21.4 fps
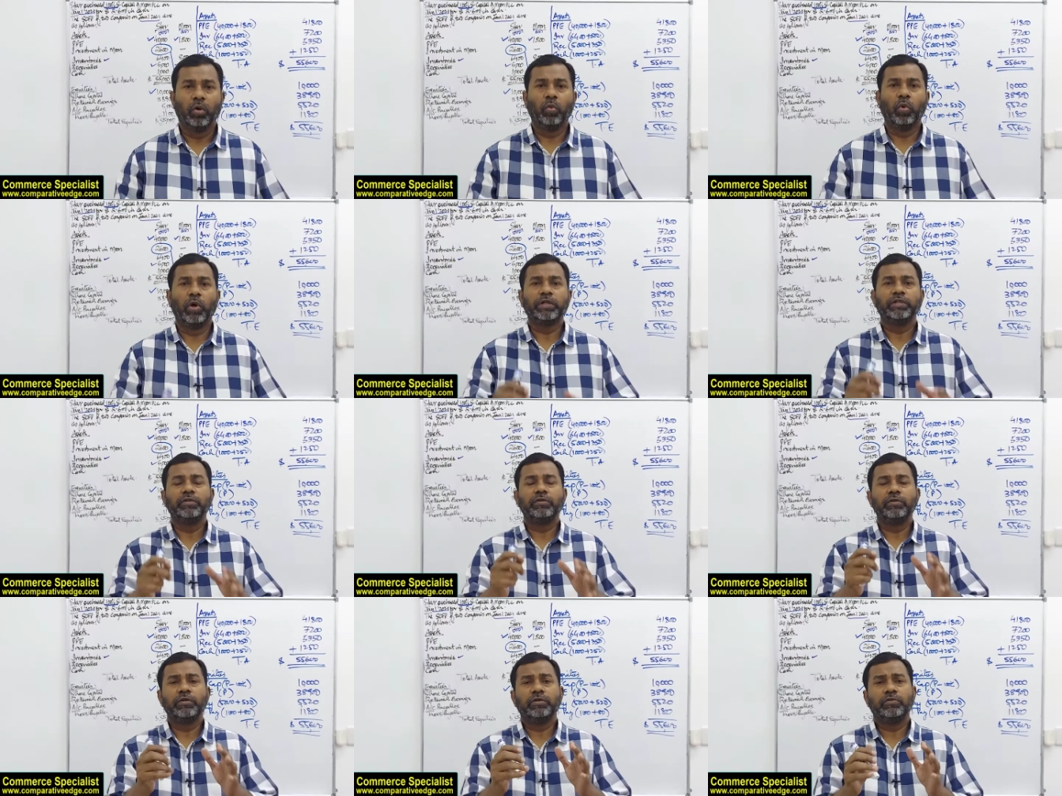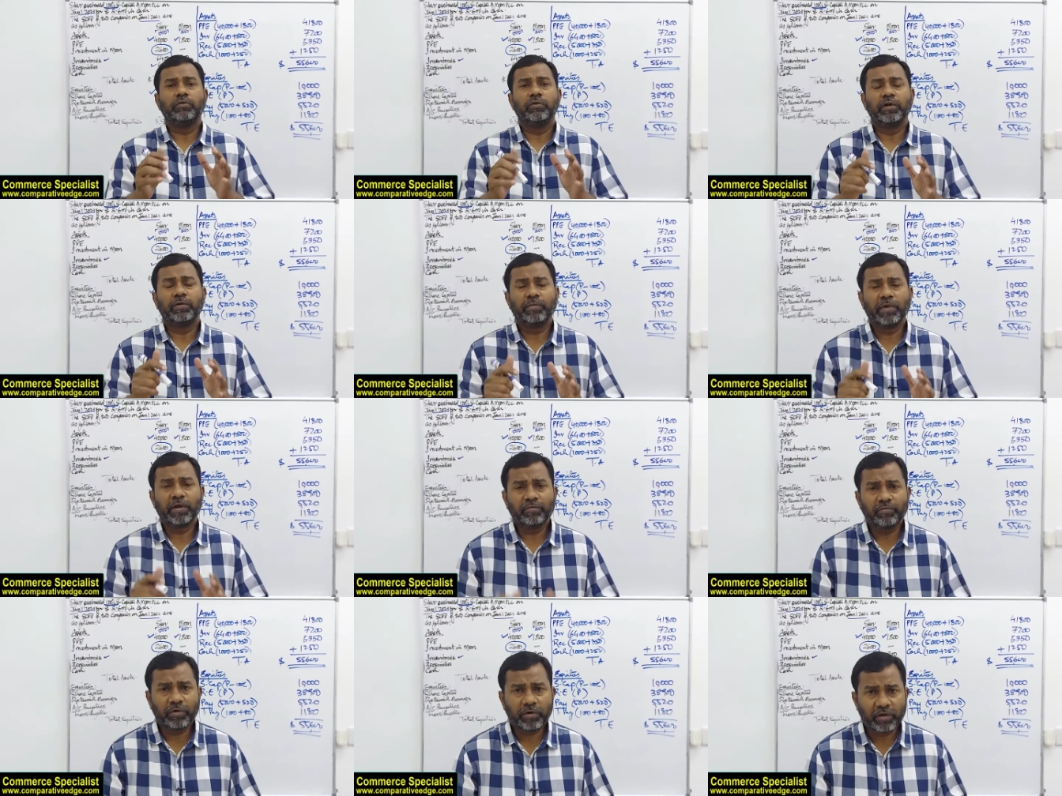What you need to
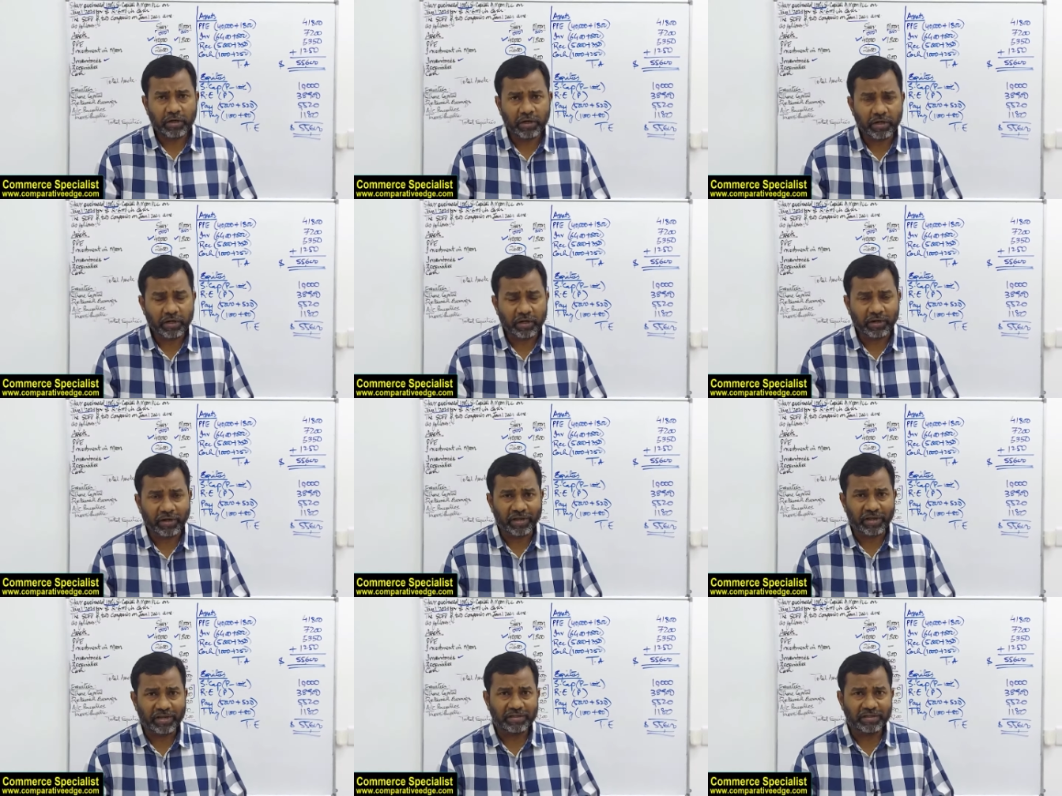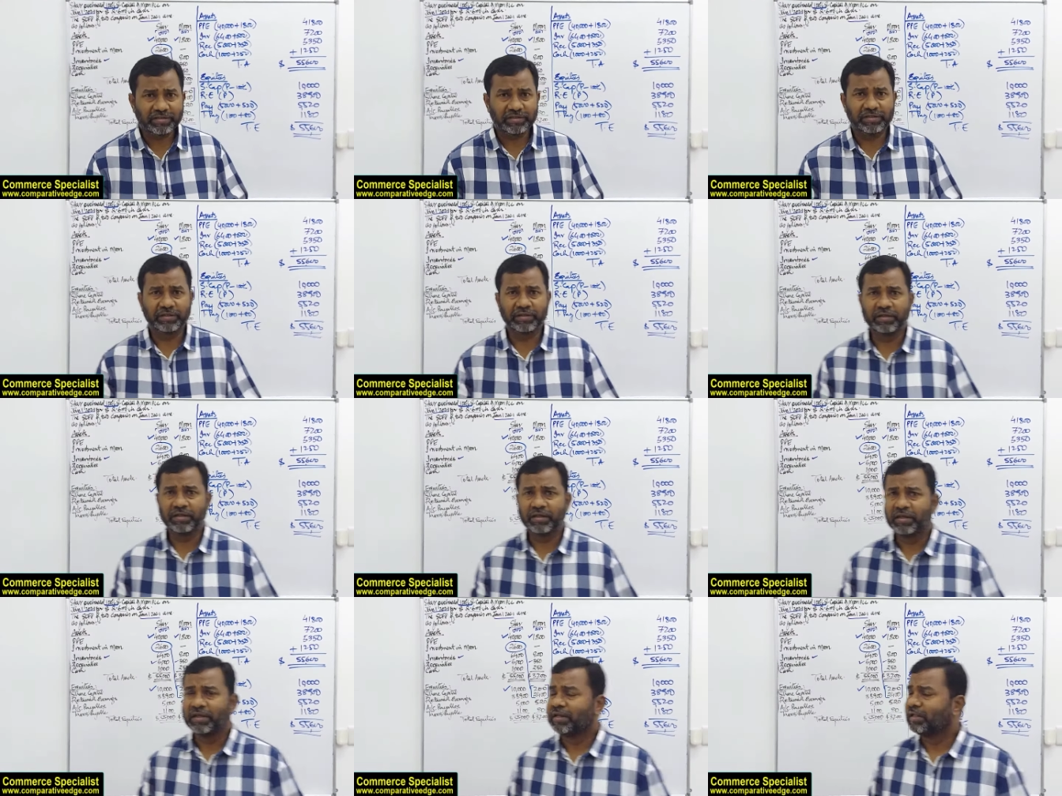remember here is